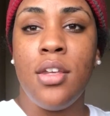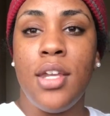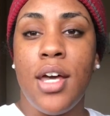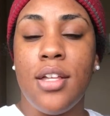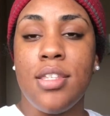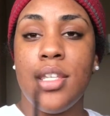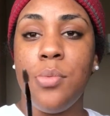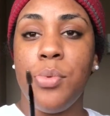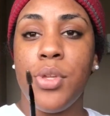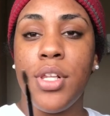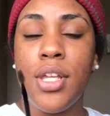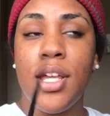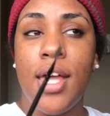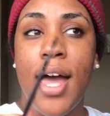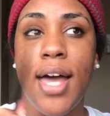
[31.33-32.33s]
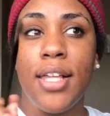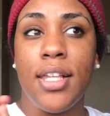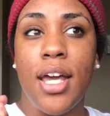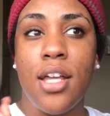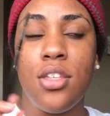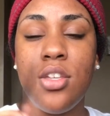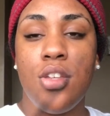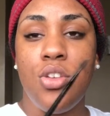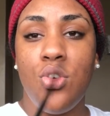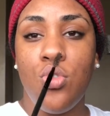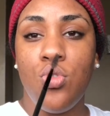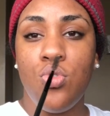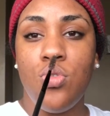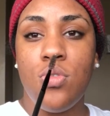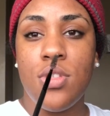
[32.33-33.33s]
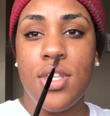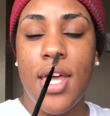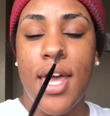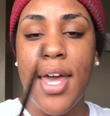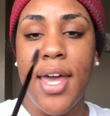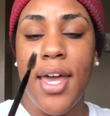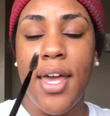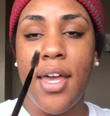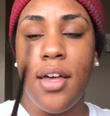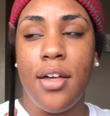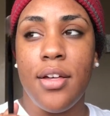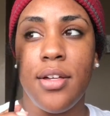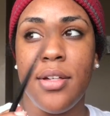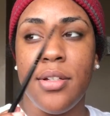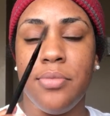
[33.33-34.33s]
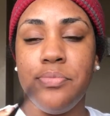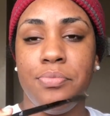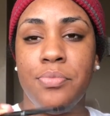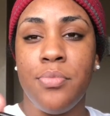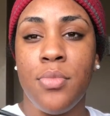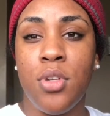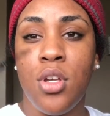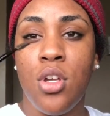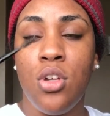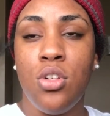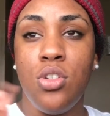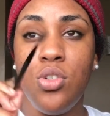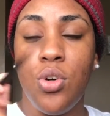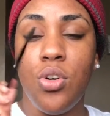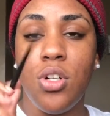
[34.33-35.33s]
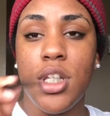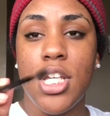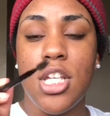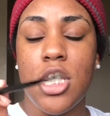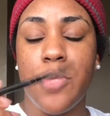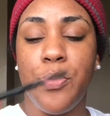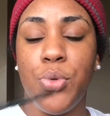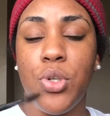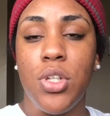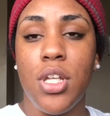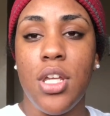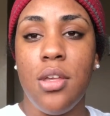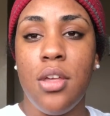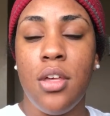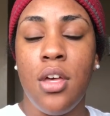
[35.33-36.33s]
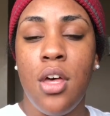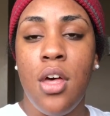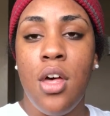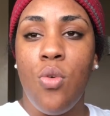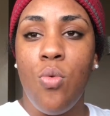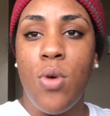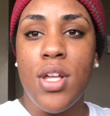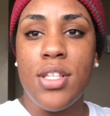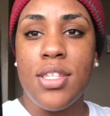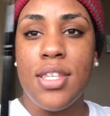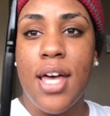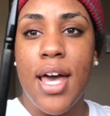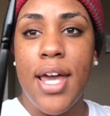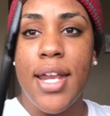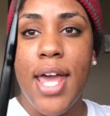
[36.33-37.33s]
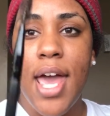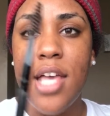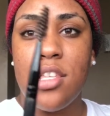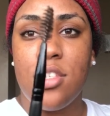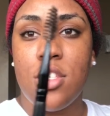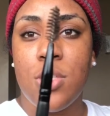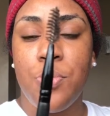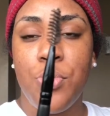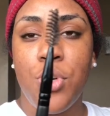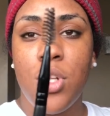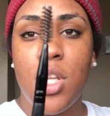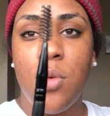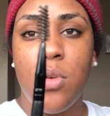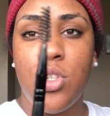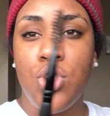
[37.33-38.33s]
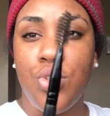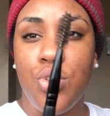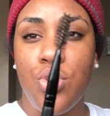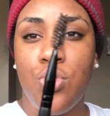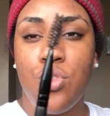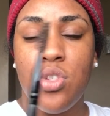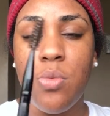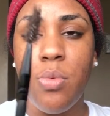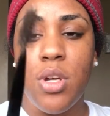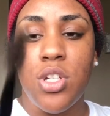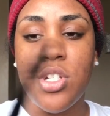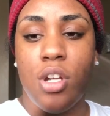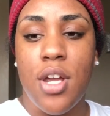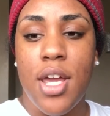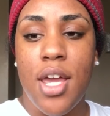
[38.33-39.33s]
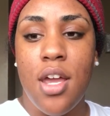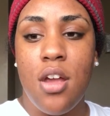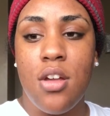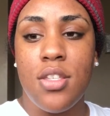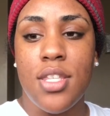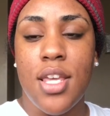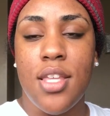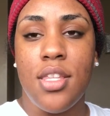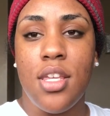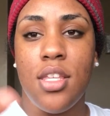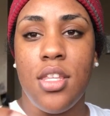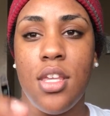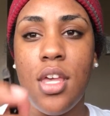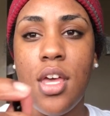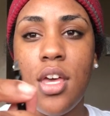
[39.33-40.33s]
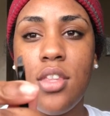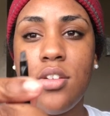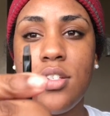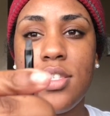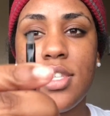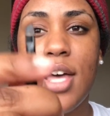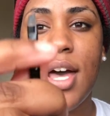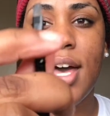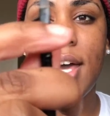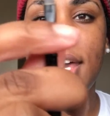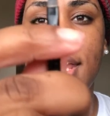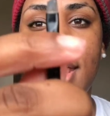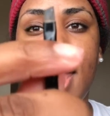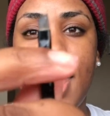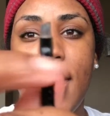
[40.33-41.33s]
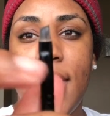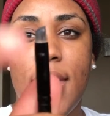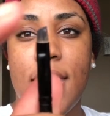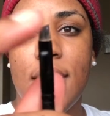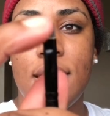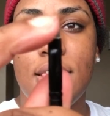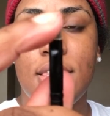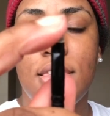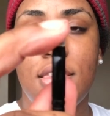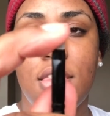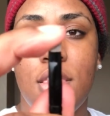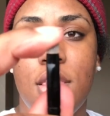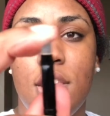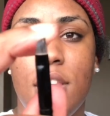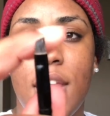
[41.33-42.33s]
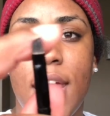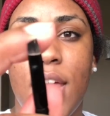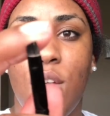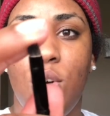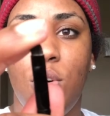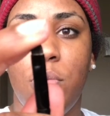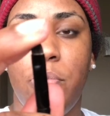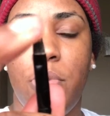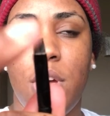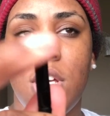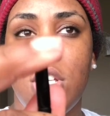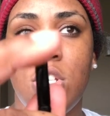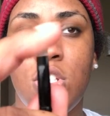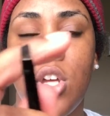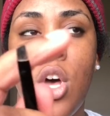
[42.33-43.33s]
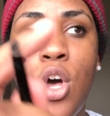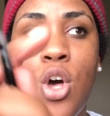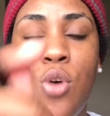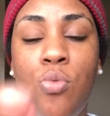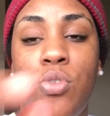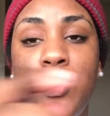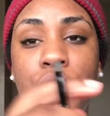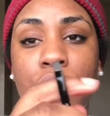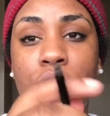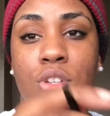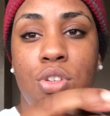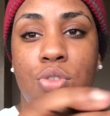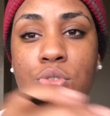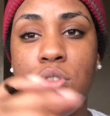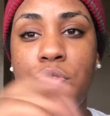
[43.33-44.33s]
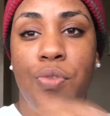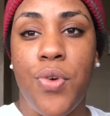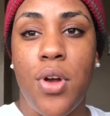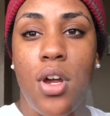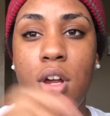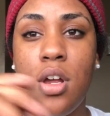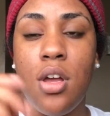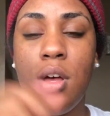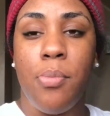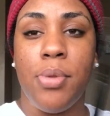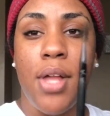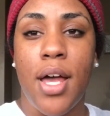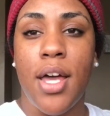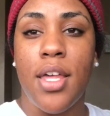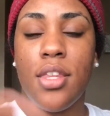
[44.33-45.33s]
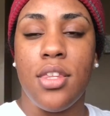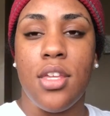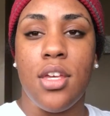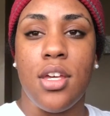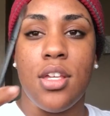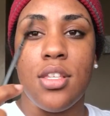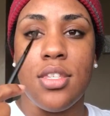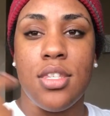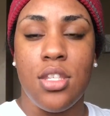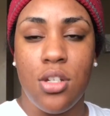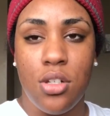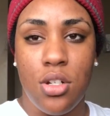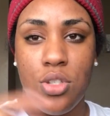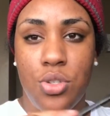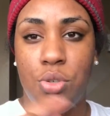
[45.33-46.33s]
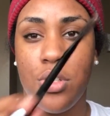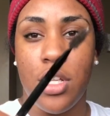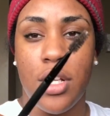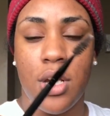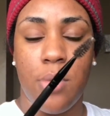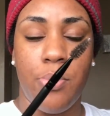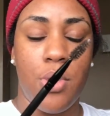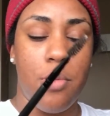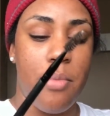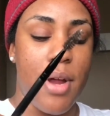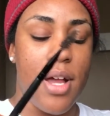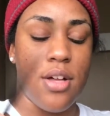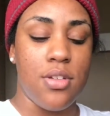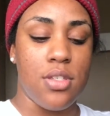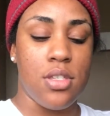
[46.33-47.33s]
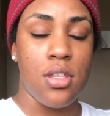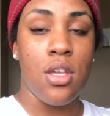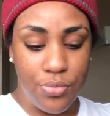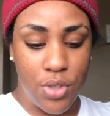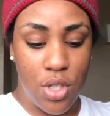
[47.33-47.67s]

Now typically I like to use a dual end spoolie. One side has a spoolie which you'll use to brush your hairs, and then the other side has an angled brush which you can use for applying the concealer to clean up your brows.